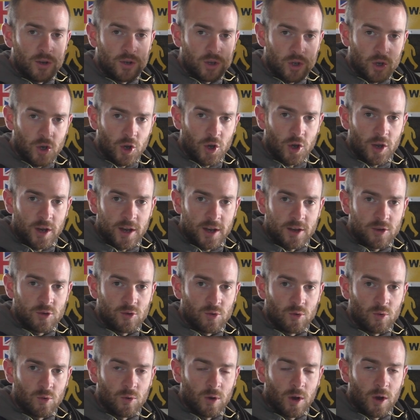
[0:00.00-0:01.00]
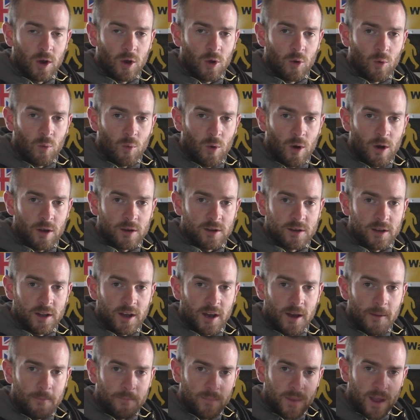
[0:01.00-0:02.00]
turn into
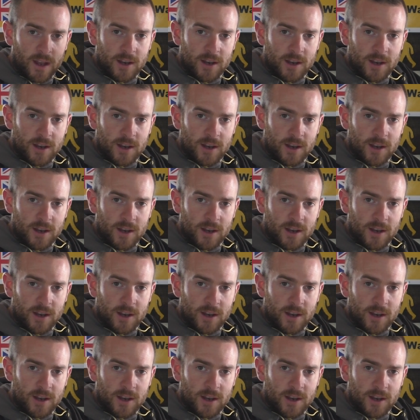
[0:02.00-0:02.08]
water